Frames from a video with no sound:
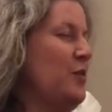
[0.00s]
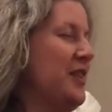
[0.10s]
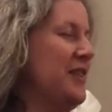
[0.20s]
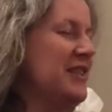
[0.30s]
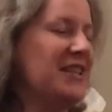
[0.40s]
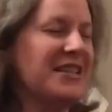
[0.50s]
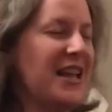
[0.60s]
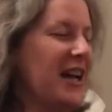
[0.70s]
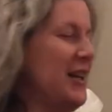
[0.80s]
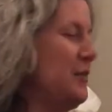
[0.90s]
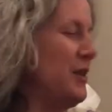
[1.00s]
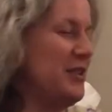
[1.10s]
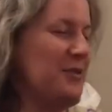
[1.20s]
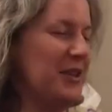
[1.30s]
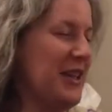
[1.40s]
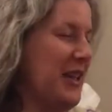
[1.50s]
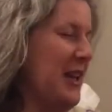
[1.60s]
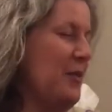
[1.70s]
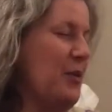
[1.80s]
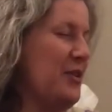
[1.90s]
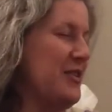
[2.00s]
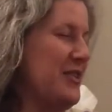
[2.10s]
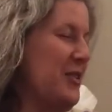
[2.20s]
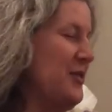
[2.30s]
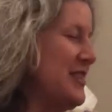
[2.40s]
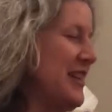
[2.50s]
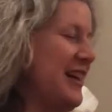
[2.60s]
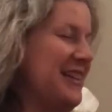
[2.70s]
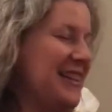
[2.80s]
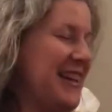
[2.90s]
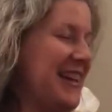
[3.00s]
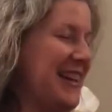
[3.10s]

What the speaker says: because he's not going to be doing it anymore. So it's kind of like,